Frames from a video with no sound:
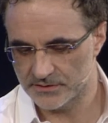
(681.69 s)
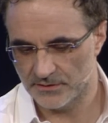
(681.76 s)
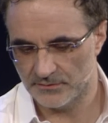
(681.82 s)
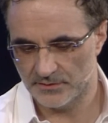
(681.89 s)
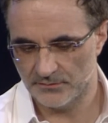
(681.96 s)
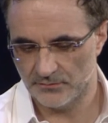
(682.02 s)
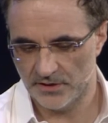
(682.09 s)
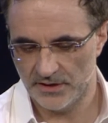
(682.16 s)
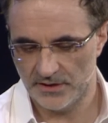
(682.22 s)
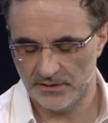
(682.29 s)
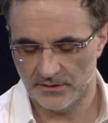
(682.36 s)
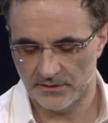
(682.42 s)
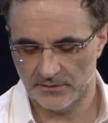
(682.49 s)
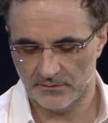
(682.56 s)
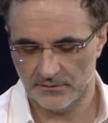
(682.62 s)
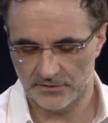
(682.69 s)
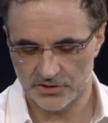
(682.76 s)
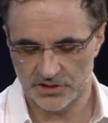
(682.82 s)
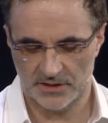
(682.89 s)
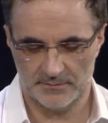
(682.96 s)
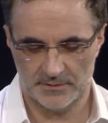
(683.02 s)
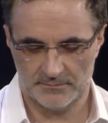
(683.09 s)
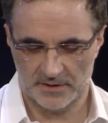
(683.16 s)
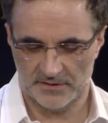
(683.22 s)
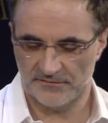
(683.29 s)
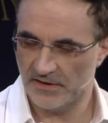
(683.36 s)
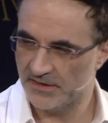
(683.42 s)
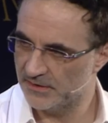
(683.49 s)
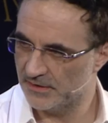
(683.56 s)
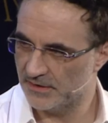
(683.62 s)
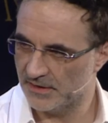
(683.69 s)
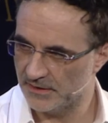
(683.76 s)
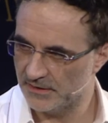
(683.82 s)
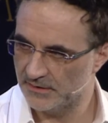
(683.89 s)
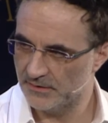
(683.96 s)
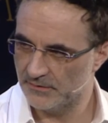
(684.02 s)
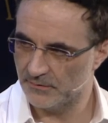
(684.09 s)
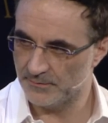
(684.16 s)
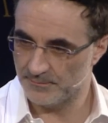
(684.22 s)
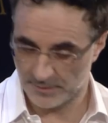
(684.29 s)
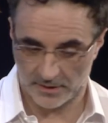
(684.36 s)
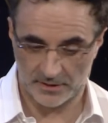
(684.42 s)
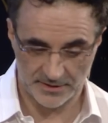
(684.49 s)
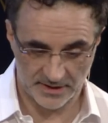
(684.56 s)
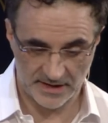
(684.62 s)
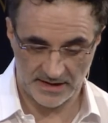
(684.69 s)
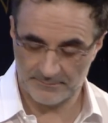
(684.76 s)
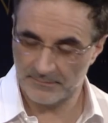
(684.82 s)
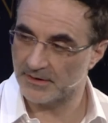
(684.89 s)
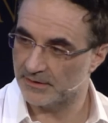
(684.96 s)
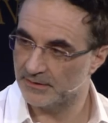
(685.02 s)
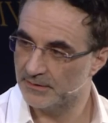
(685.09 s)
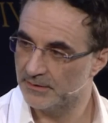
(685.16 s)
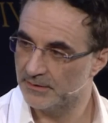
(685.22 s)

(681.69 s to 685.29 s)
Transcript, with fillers: So when we, when Jim and my friend and I, we bought a camera,